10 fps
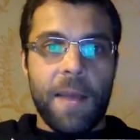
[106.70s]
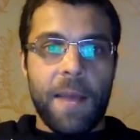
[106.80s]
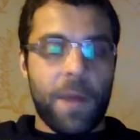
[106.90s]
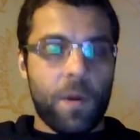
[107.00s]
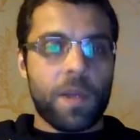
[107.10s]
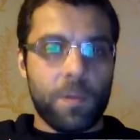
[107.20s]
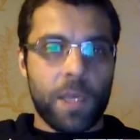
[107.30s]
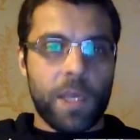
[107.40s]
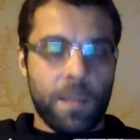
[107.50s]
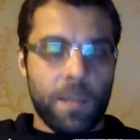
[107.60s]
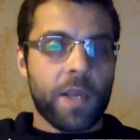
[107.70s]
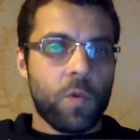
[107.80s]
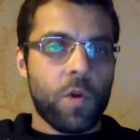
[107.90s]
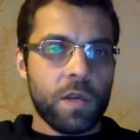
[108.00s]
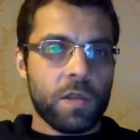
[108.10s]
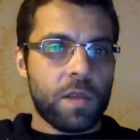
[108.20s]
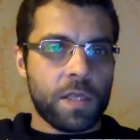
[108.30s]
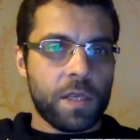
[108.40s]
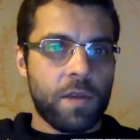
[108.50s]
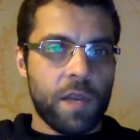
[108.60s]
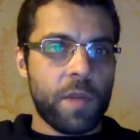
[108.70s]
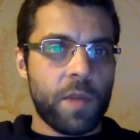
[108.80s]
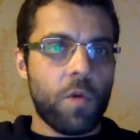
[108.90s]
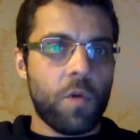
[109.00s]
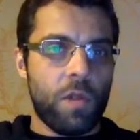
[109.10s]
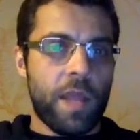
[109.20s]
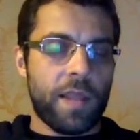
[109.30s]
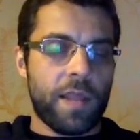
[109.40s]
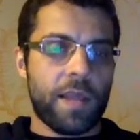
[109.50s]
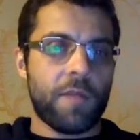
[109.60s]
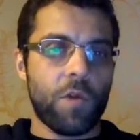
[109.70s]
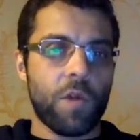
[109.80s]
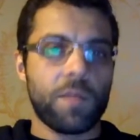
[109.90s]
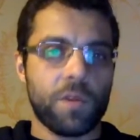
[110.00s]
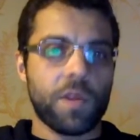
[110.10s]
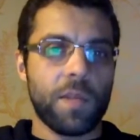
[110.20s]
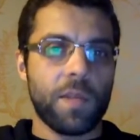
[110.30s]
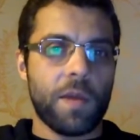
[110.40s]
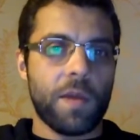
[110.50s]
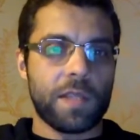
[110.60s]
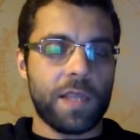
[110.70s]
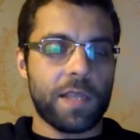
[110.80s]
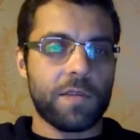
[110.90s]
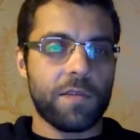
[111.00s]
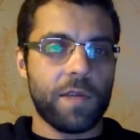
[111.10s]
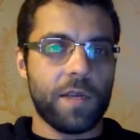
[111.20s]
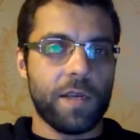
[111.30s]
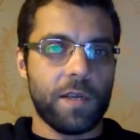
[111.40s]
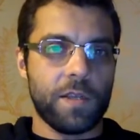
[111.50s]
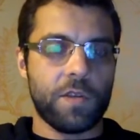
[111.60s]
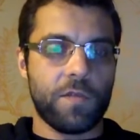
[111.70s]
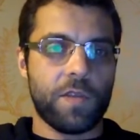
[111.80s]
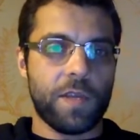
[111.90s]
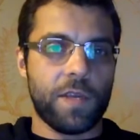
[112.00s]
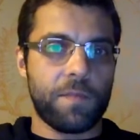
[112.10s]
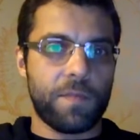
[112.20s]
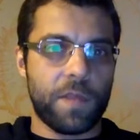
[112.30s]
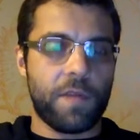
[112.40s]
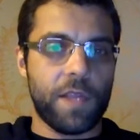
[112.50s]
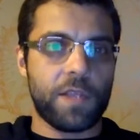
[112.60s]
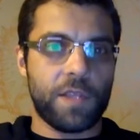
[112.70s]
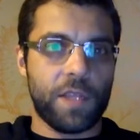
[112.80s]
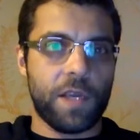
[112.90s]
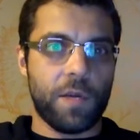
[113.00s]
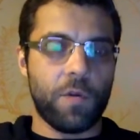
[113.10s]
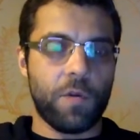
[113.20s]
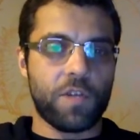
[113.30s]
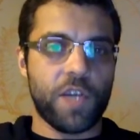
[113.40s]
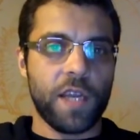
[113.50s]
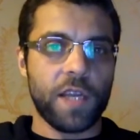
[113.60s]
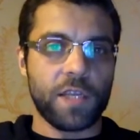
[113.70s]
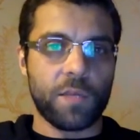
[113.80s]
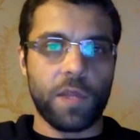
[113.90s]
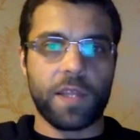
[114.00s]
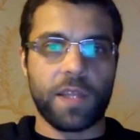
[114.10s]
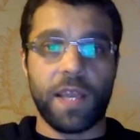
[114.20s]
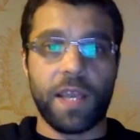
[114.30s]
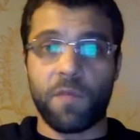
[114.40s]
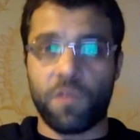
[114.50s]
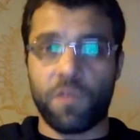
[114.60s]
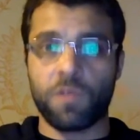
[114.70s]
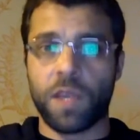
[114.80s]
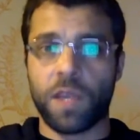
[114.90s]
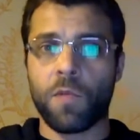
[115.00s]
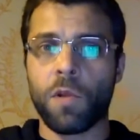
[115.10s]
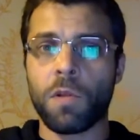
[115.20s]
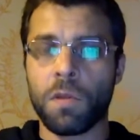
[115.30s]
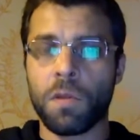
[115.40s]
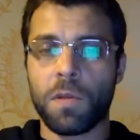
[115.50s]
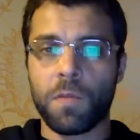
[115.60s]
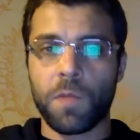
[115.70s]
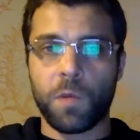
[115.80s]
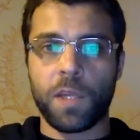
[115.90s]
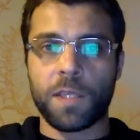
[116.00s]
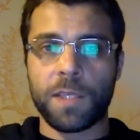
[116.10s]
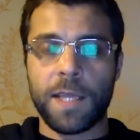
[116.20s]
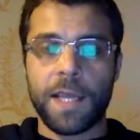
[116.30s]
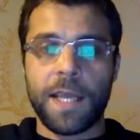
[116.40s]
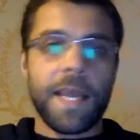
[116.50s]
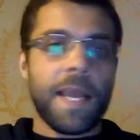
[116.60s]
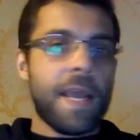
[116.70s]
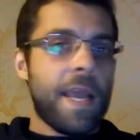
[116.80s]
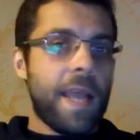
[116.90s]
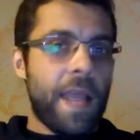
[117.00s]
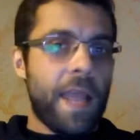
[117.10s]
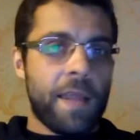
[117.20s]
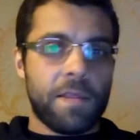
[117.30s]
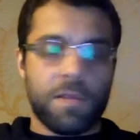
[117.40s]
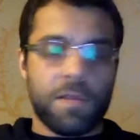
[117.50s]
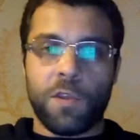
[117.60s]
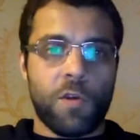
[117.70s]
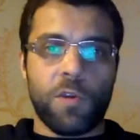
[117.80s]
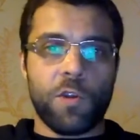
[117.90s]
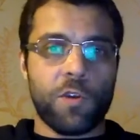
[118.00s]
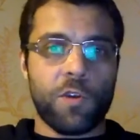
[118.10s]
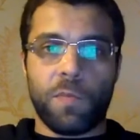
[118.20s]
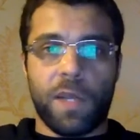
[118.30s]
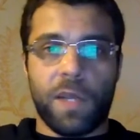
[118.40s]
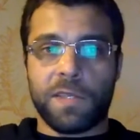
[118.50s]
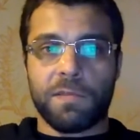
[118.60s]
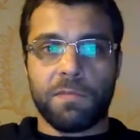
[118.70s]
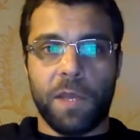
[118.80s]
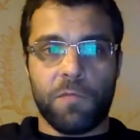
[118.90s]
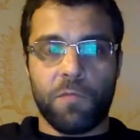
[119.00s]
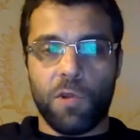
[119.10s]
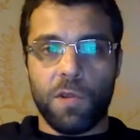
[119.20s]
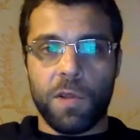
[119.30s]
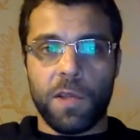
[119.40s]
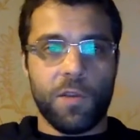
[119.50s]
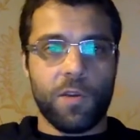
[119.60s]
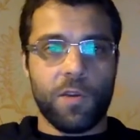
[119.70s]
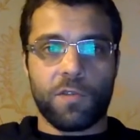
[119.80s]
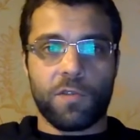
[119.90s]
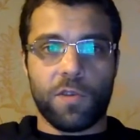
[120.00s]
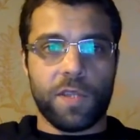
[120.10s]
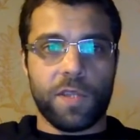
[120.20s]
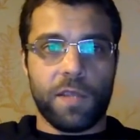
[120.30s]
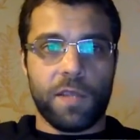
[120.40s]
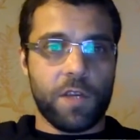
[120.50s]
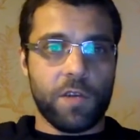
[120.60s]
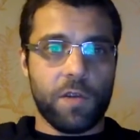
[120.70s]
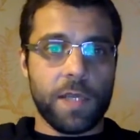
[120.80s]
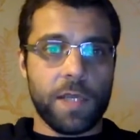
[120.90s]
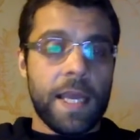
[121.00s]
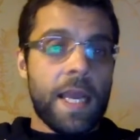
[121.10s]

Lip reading: But when we come back to work, there's a great big wall, and the kind of wall I'm talking about is less of a sort of the great wall of China. It's more like the Game of Thrones kind of wall between us, and you do not pass that wall. You do not cross that threshold.